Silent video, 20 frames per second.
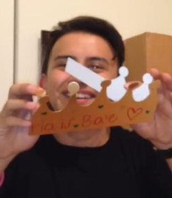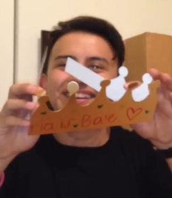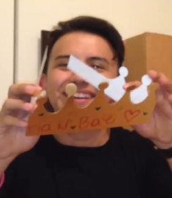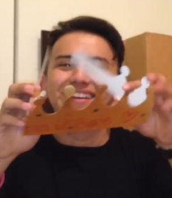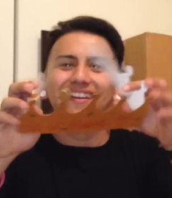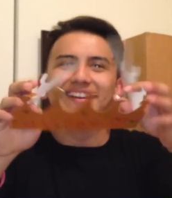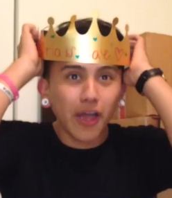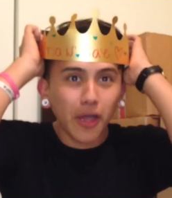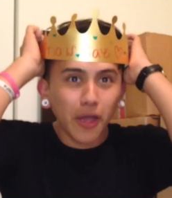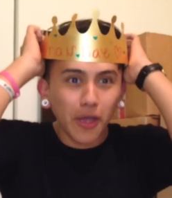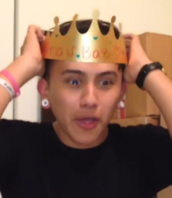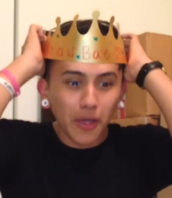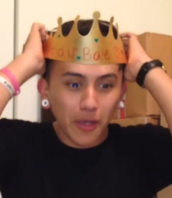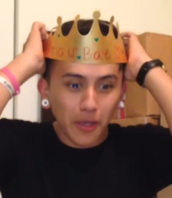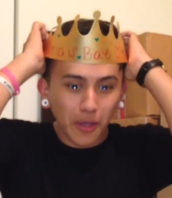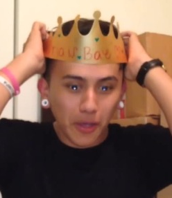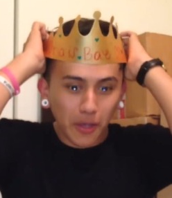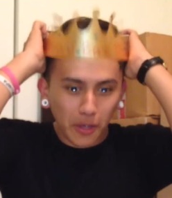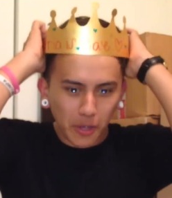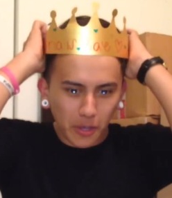
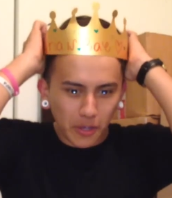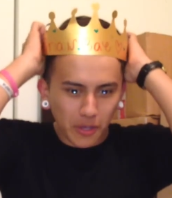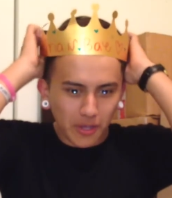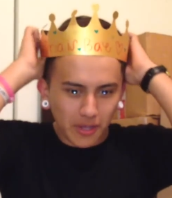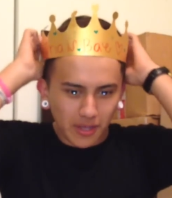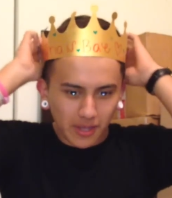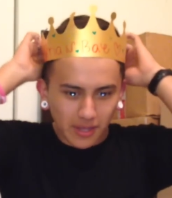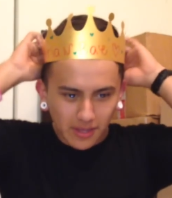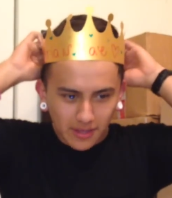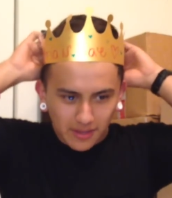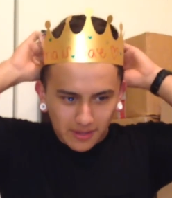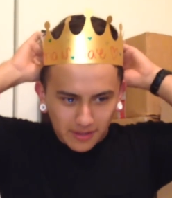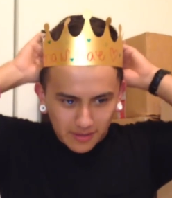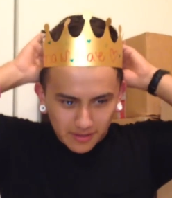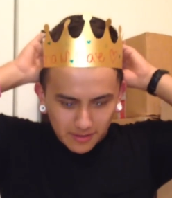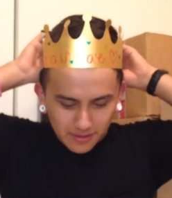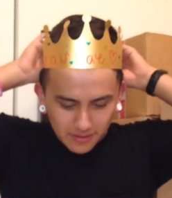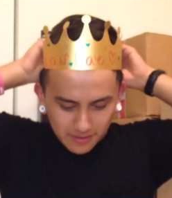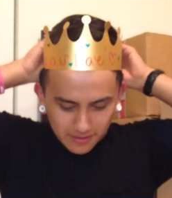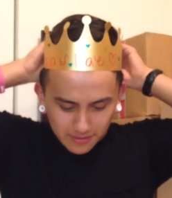
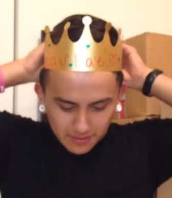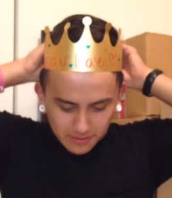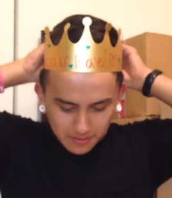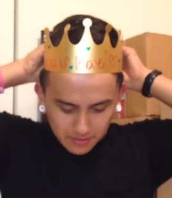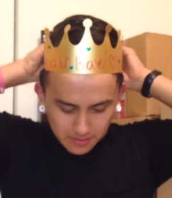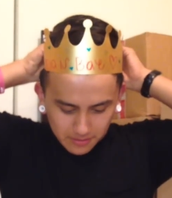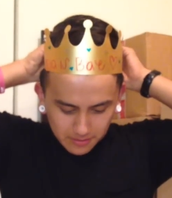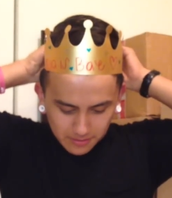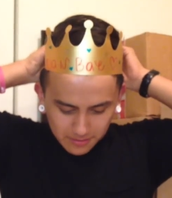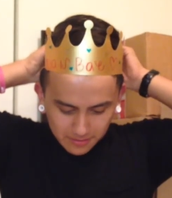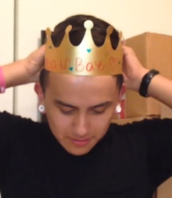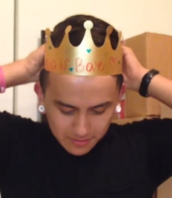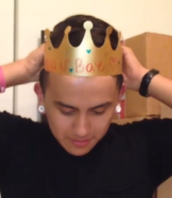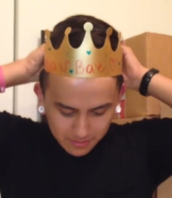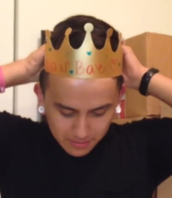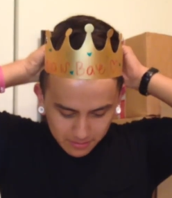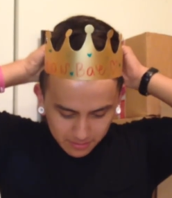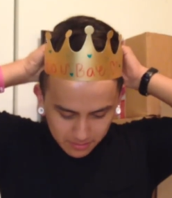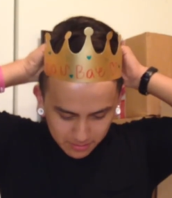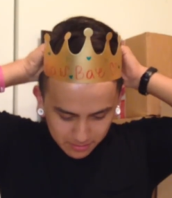(silence)